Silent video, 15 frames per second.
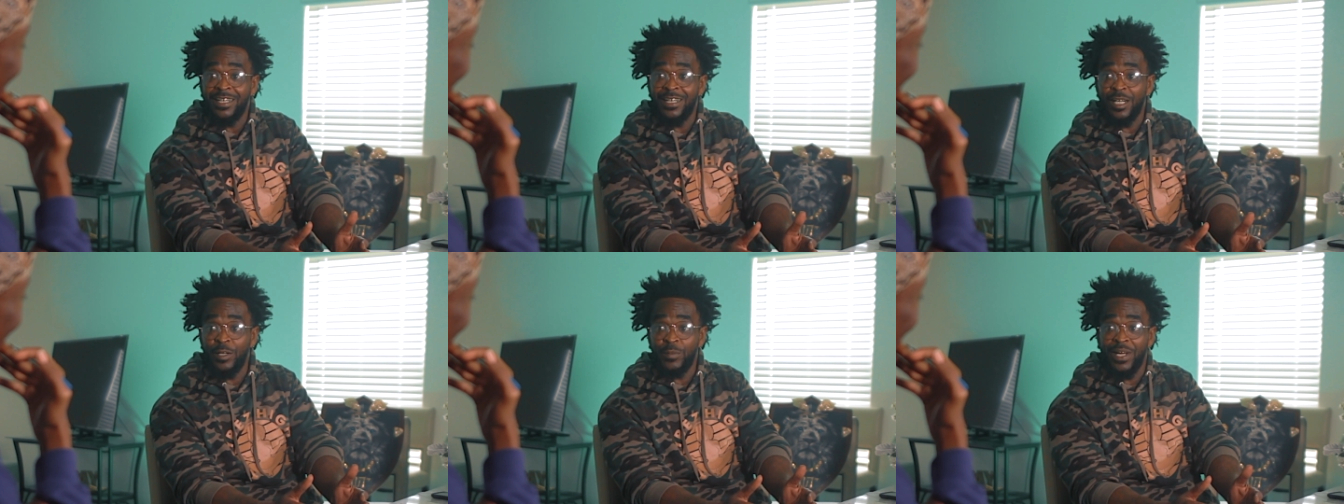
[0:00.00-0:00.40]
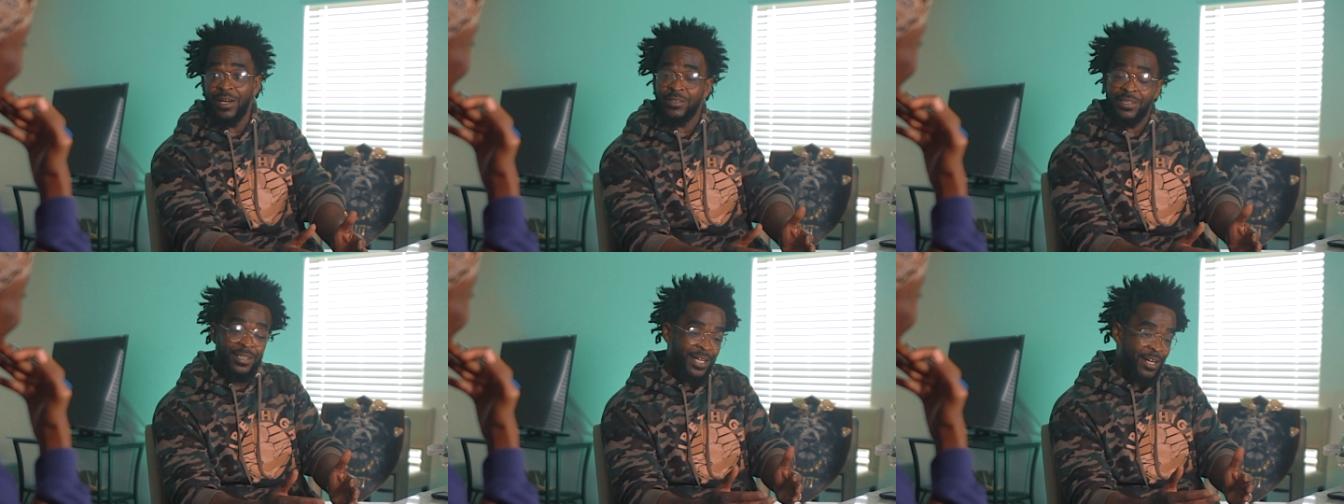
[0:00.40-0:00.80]
Now I mean,
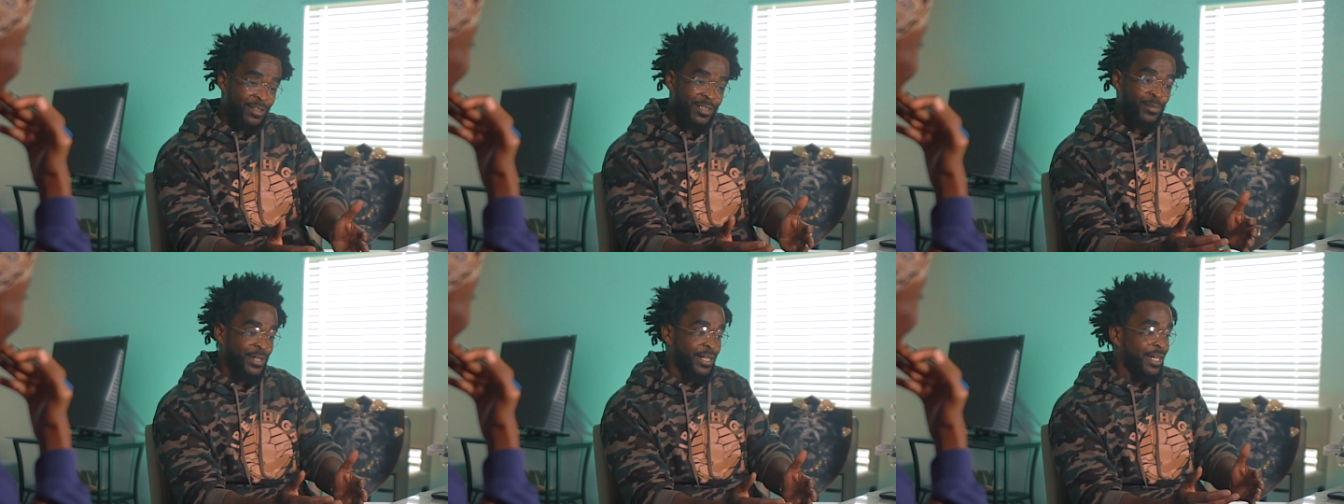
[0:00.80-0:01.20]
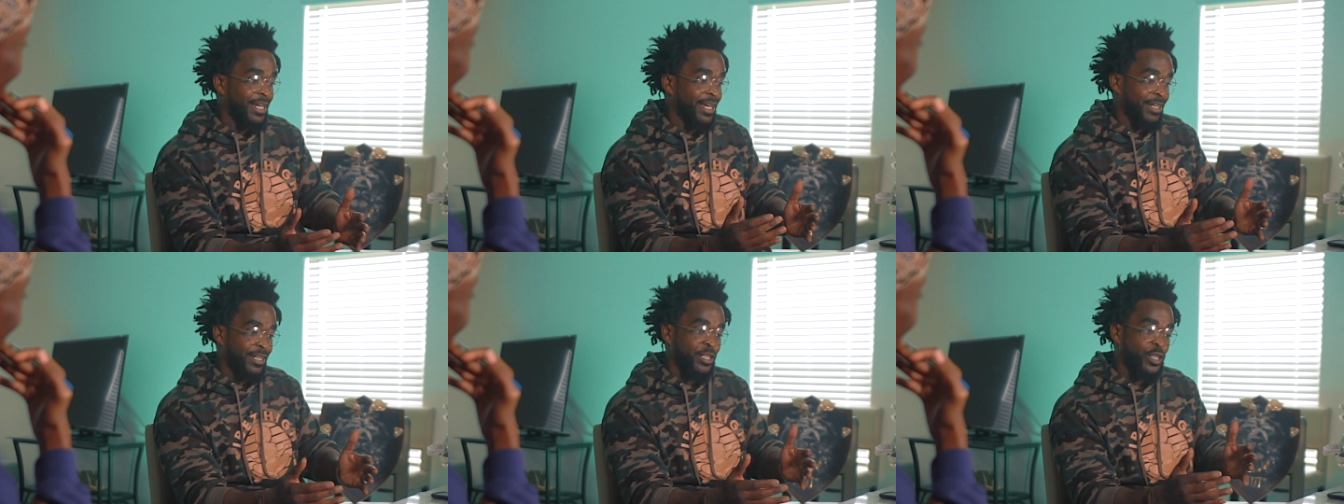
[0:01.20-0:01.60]
I was, yeah. I was,
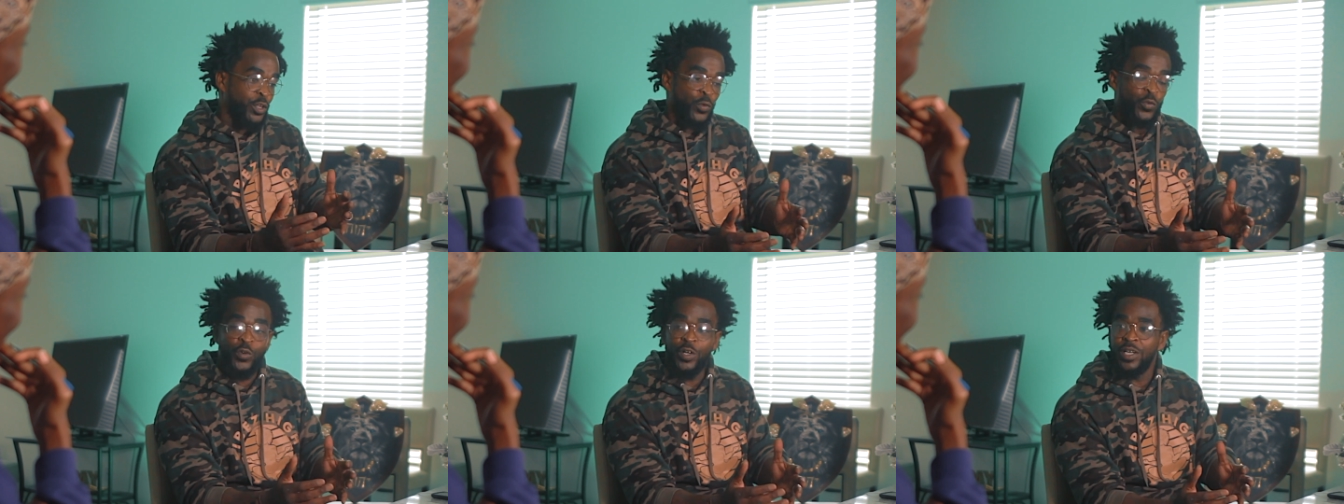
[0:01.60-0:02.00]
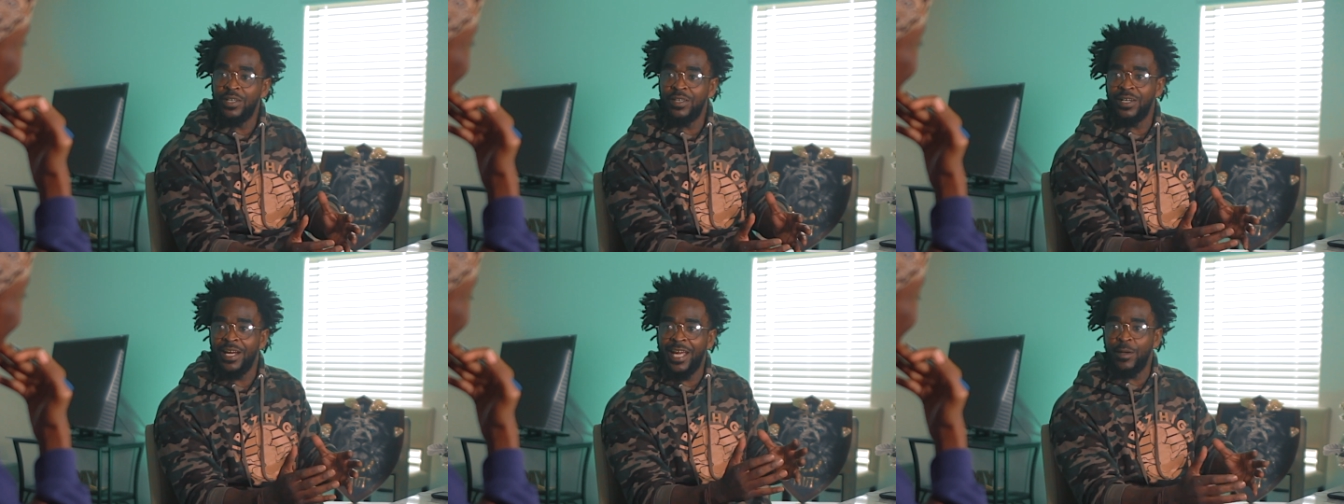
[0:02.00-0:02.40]
but the
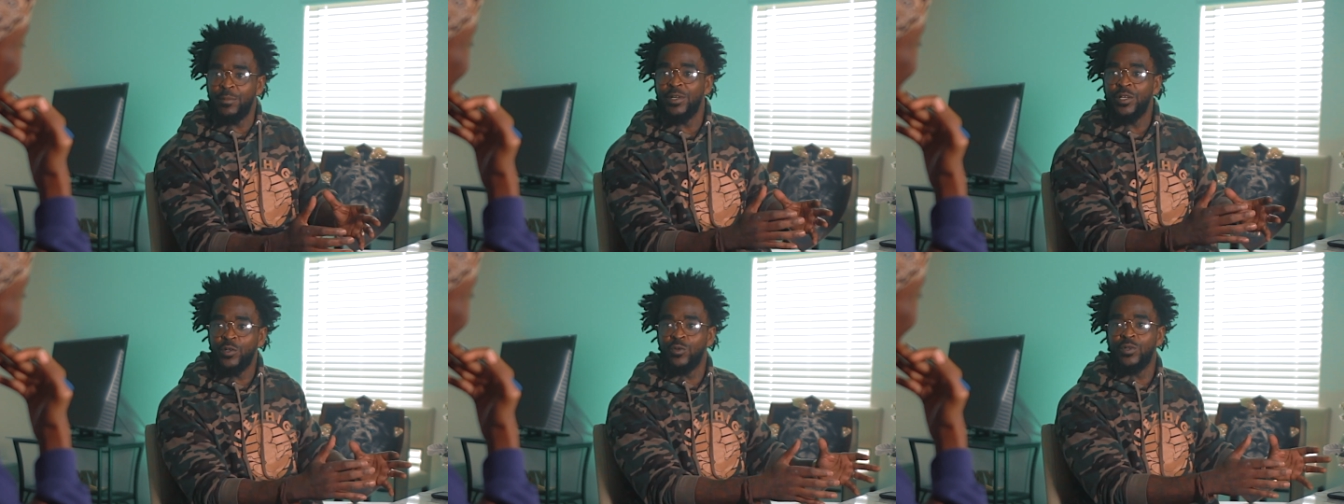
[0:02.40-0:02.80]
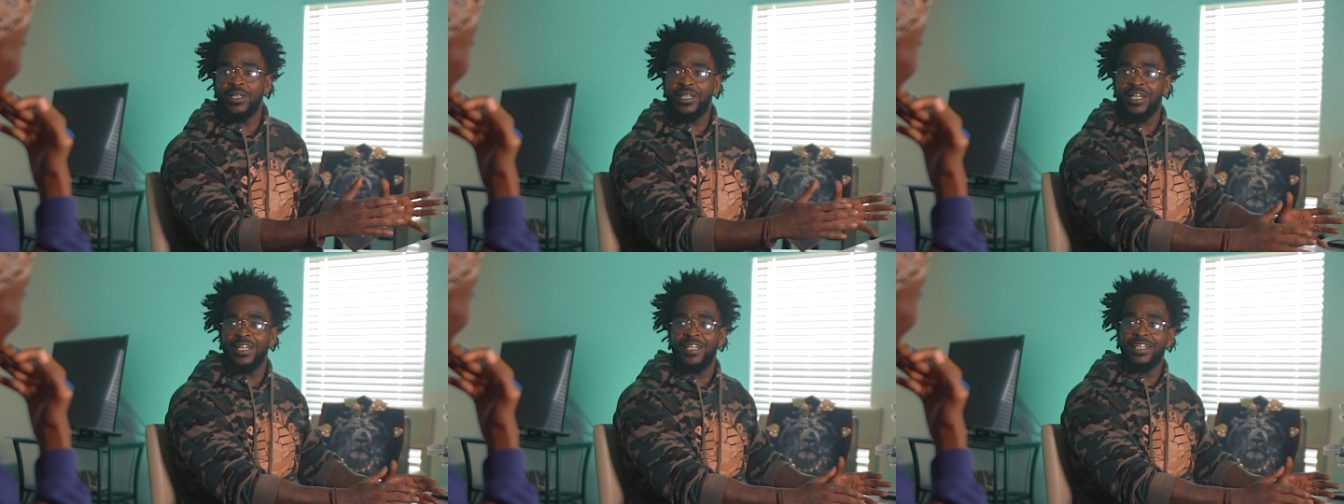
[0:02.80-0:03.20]
thrill had me
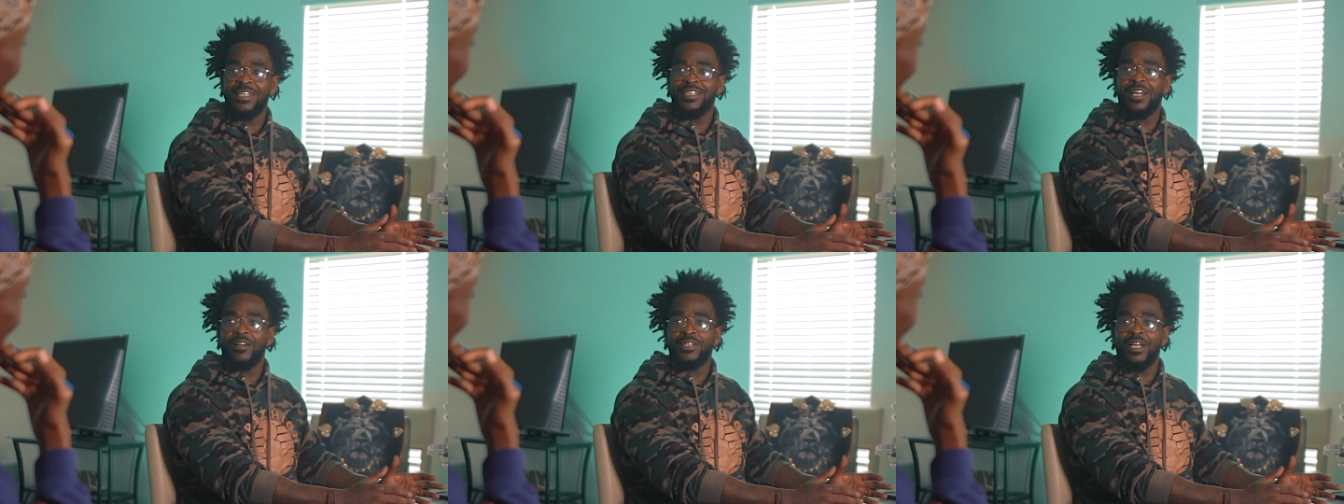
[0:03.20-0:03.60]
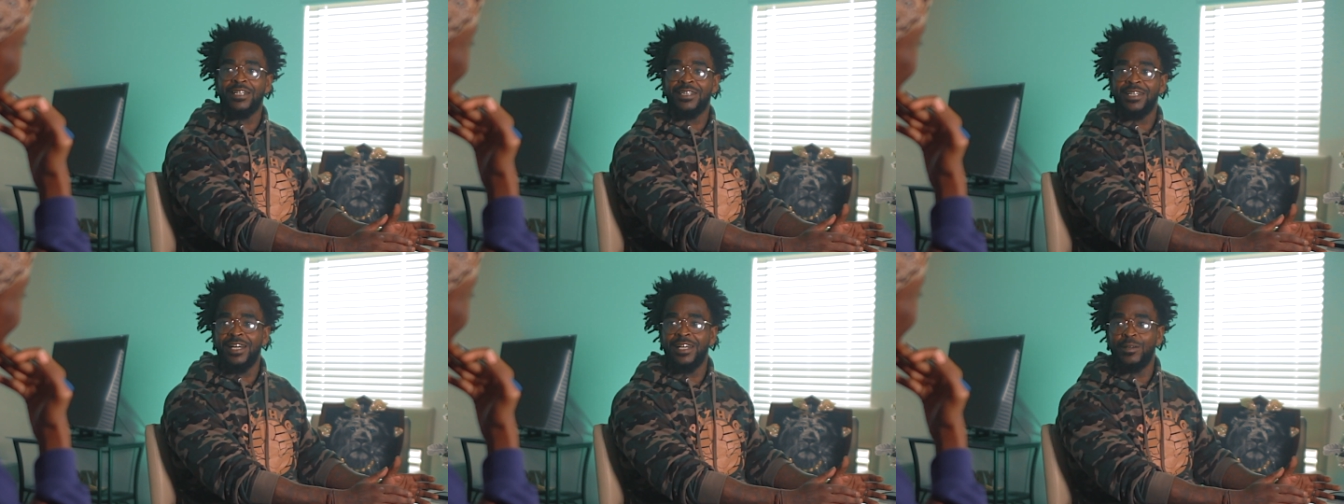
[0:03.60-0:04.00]
doing things that was
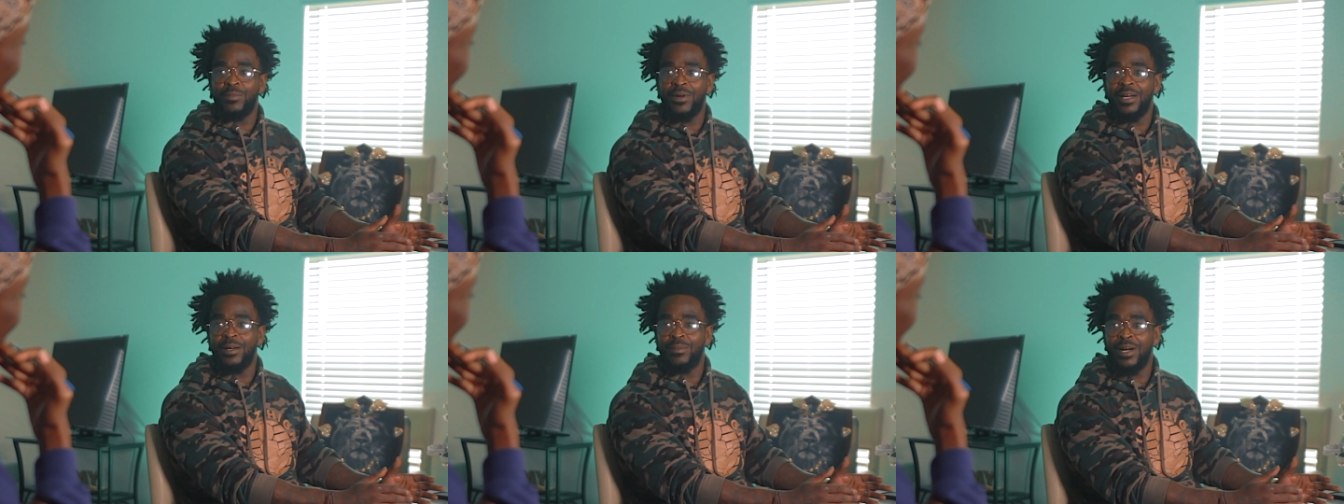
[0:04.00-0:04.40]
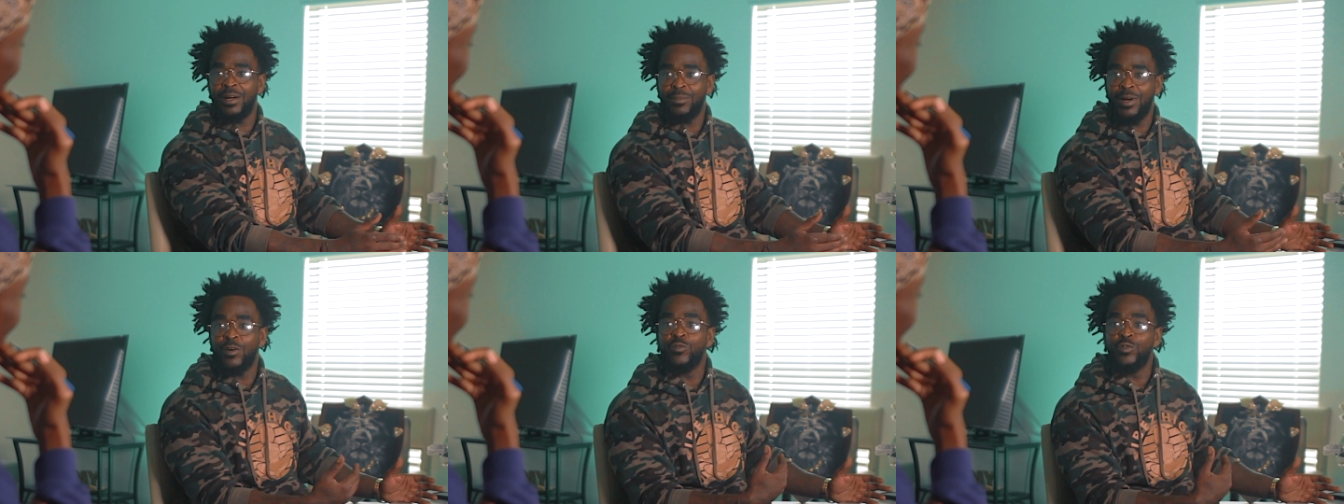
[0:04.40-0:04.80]
outside of my
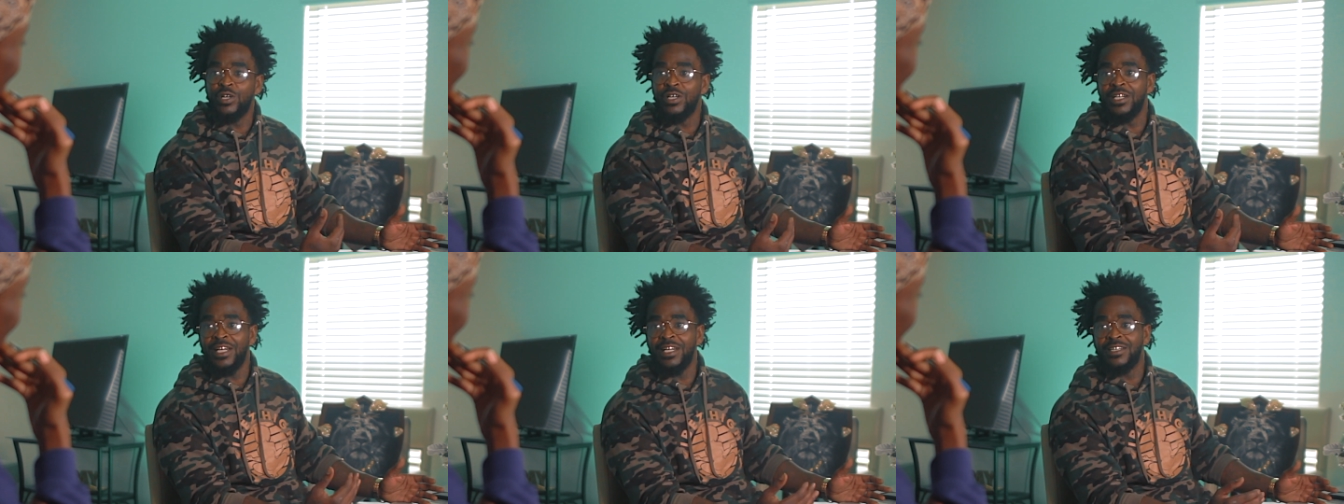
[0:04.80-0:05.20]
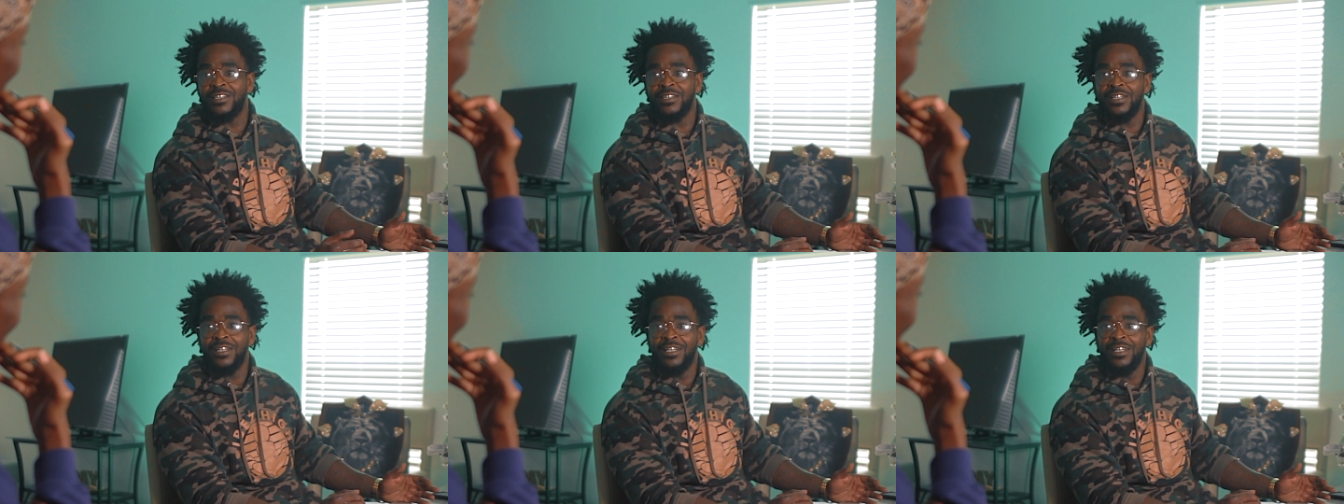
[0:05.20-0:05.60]
my, my real
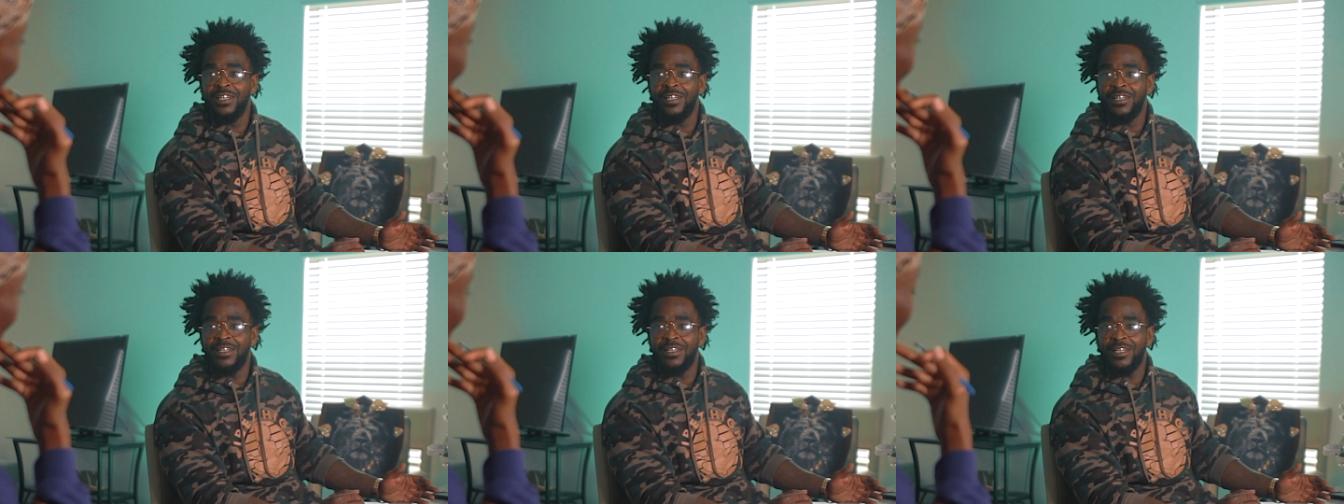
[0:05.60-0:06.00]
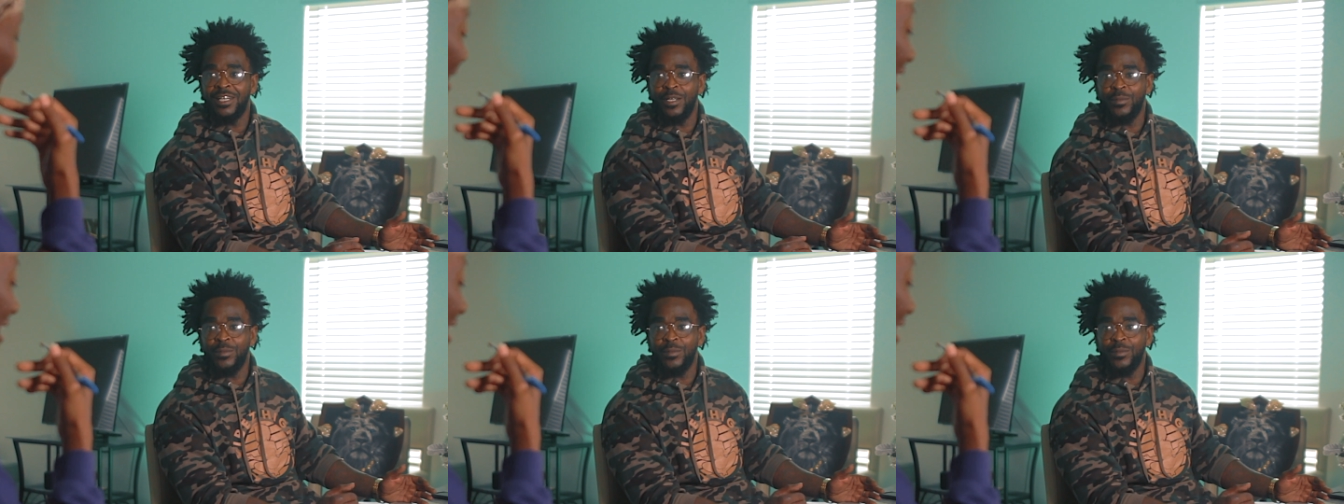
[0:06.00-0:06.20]
nature. Mm-hmm.